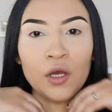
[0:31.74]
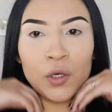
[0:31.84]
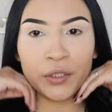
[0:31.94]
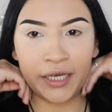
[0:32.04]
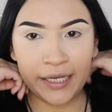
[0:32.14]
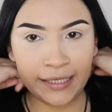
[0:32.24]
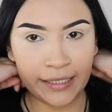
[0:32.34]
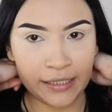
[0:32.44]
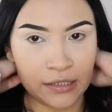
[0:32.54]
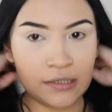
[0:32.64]
Okay
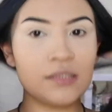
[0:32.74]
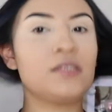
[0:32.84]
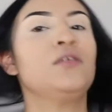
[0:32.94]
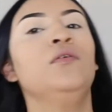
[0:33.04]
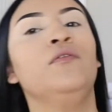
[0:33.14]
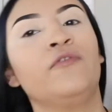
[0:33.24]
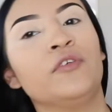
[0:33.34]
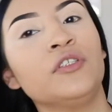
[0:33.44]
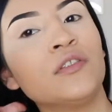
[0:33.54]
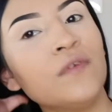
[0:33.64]
ladies, so
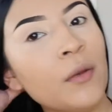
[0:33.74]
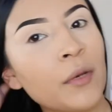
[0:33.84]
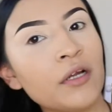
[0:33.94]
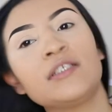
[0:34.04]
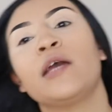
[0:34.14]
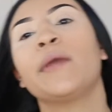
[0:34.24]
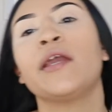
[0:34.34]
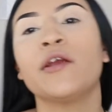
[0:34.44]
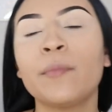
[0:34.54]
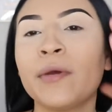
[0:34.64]
first of all, I'm gonna tie my
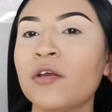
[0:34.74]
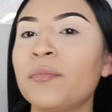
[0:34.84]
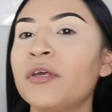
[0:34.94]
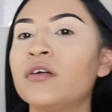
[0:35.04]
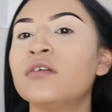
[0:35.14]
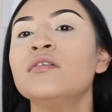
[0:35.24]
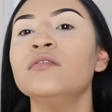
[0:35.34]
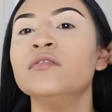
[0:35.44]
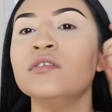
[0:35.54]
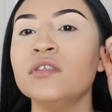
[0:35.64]
hair back
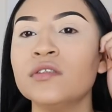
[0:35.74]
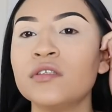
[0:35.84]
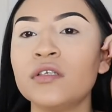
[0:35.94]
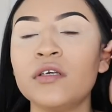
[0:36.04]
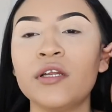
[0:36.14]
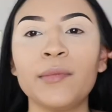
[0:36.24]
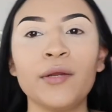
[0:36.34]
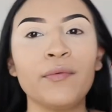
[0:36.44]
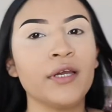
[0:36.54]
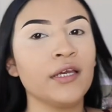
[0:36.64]
because it's gonna get in
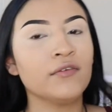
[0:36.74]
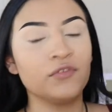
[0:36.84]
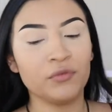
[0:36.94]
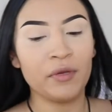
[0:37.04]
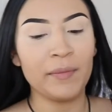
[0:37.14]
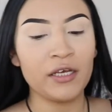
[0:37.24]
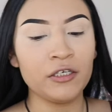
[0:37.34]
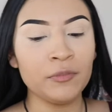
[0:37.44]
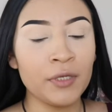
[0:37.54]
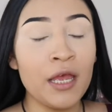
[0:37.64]
my way of doing my
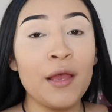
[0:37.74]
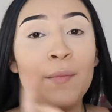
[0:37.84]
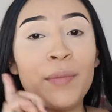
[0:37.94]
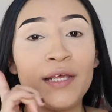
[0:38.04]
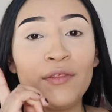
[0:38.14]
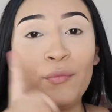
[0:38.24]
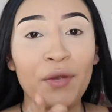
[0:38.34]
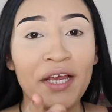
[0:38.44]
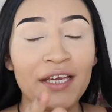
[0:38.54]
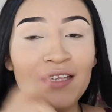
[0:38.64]
makeup. By the
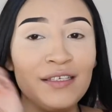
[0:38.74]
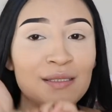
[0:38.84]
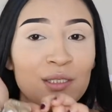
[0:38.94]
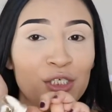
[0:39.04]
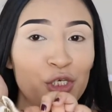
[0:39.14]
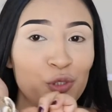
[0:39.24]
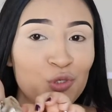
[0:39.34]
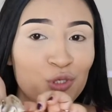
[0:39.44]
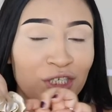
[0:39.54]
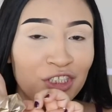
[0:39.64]
way, these are new
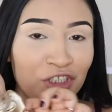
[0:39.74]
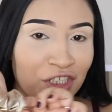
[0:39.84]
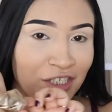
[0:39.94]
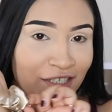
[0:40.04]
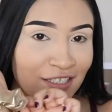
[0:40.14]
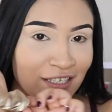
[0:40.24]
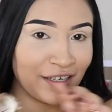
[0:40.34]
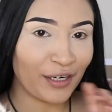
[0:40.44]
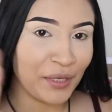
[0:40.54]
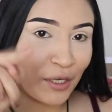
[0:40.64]
scrunchies that
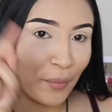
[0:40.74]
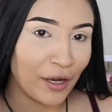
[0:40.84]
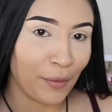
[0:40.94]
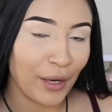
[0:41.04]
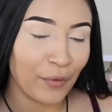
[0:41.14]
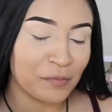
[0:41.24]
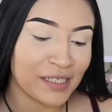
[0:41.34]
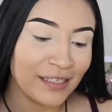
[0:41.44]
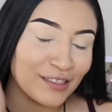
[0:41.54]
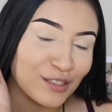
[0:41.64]
are gonna be coming out on my
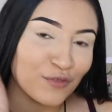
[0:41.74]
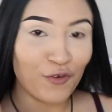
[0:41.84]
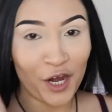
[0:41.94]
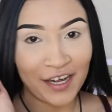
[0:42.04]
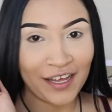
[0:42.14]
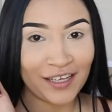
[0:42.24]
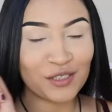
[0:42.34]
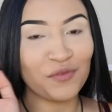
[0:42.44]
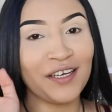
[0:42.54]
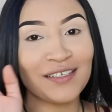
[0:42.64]
website this Friday,
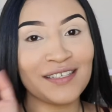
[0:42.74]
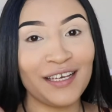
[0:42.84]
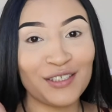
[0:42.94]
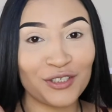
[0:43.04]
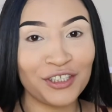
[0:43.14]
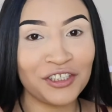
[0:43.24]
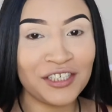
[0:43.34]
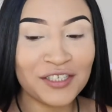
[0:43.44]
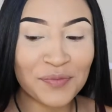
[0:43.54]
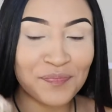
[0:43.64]
so if you guys like
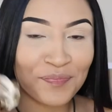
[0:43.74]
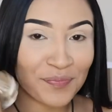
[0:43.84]
scrunchies,